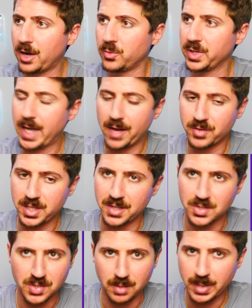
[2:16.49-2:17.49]
I don't really
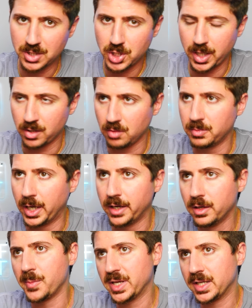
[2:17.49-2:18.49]
advertise this on my channel, but
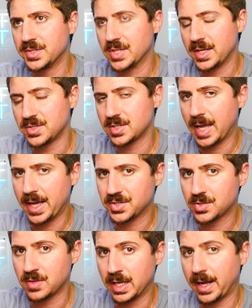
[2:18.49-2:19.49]
it is a
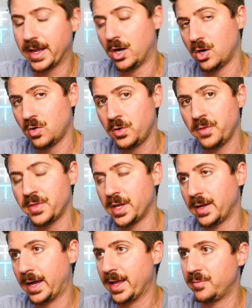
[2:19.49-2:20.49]
SaaS that I own
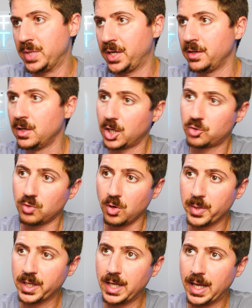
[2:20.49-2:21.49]
that I have been
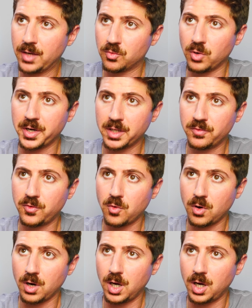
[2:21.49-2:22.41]
growing and running for